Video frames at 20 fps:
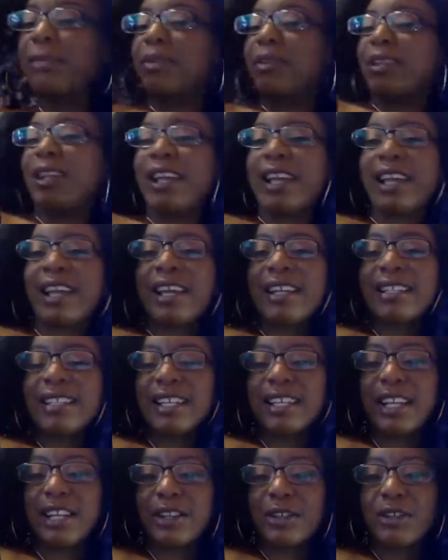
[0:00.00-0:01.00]
plans?
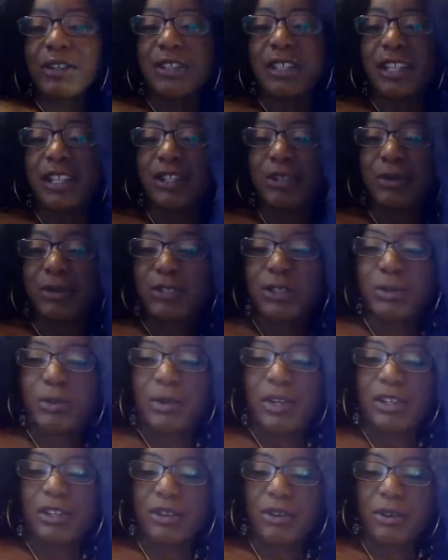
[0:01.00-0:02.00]
Like, I know you said you were
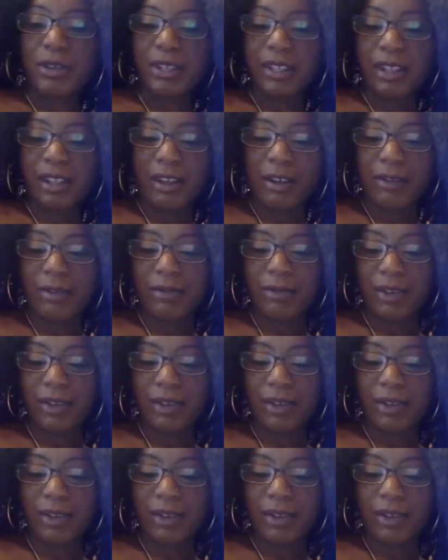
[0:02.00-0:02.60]
doing your love